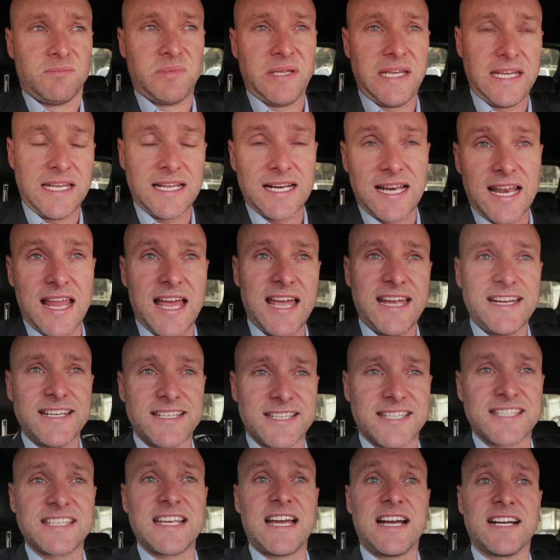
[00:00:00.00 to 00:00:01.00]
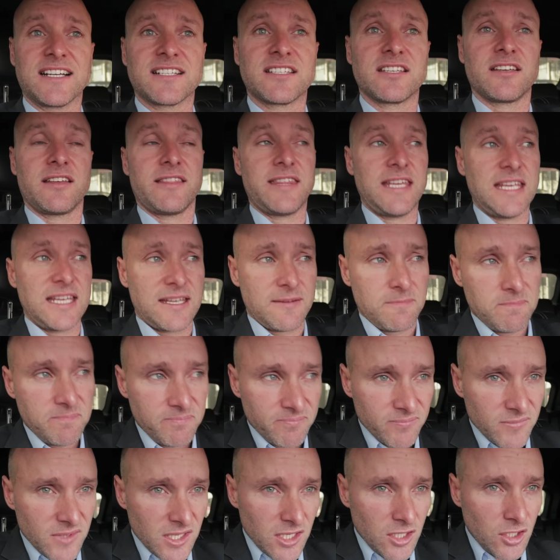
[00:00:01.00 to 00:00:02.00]
Being late sucks. I think
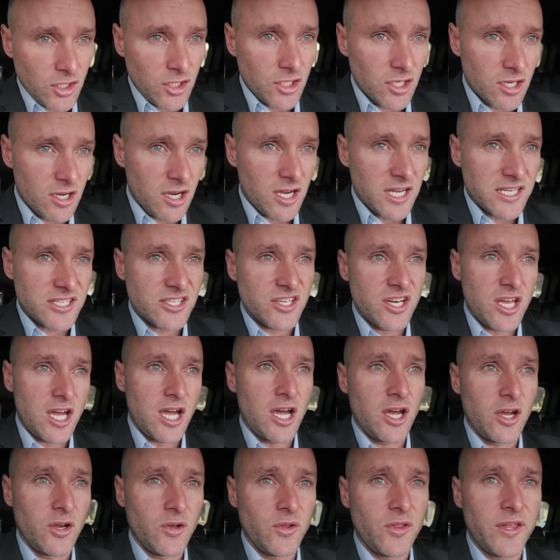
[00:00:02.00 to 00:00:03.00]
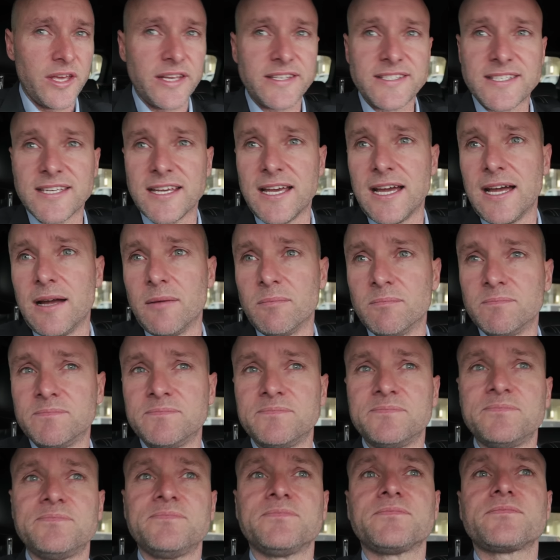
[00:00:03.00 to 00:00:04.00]
you guys know that
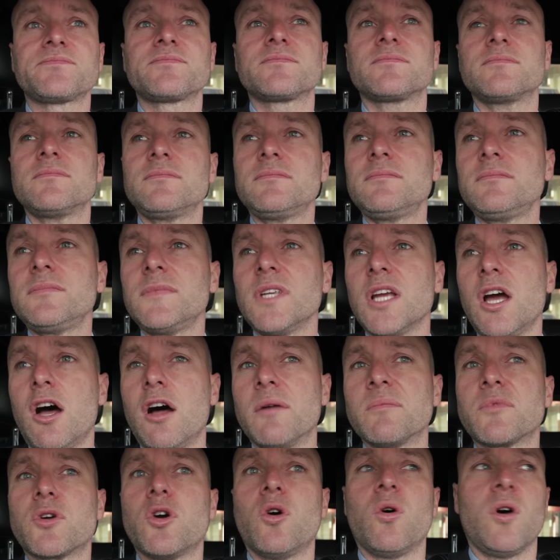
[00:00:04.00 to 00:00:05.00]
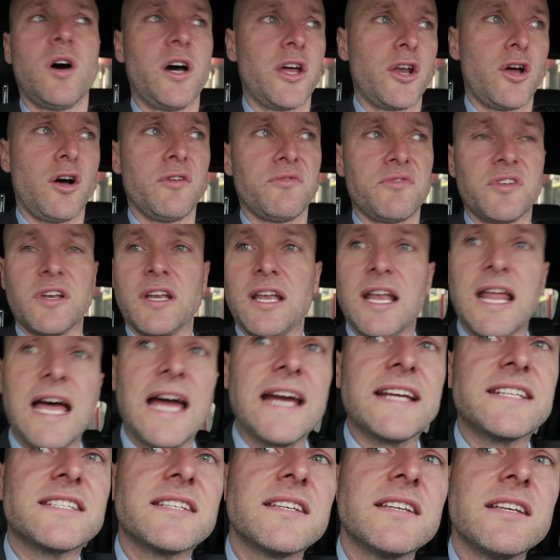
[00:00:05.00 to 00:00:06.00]
um, I'm quite often
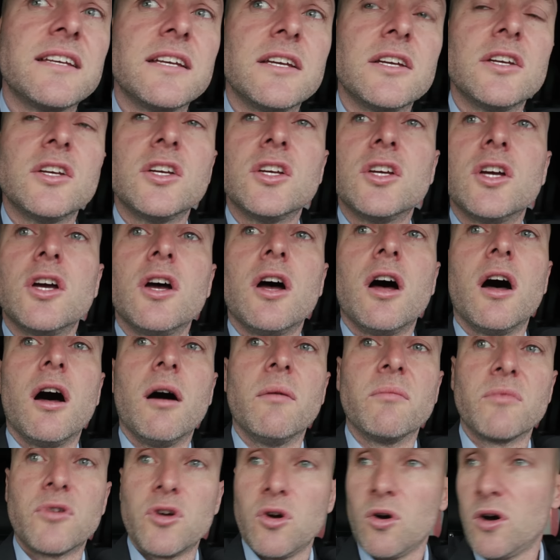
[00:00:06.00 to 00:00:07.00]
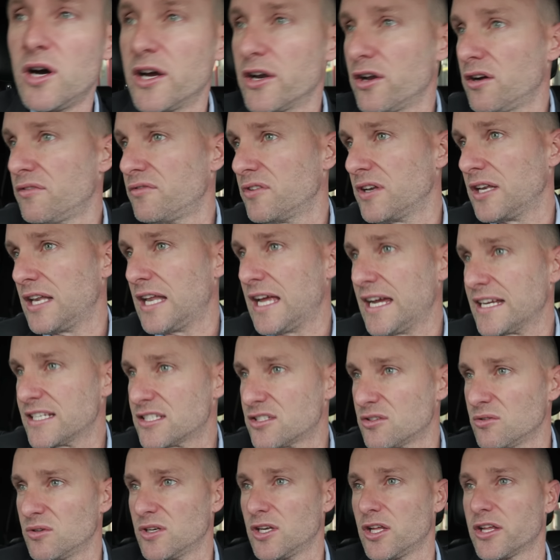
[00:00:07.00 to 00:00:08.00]
late. I'm quite often
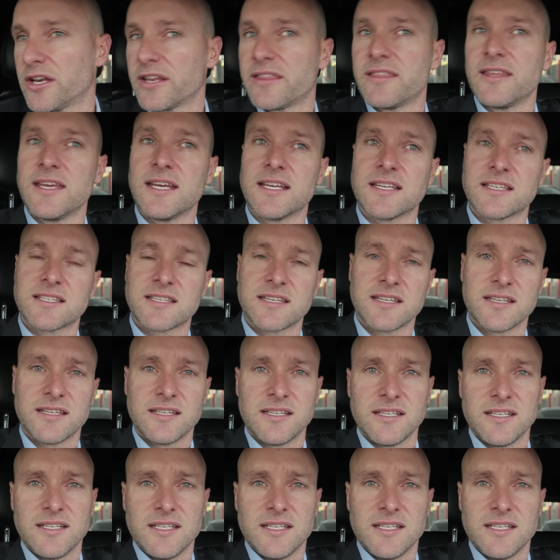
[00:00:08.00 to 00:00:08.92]
late to a lot of things.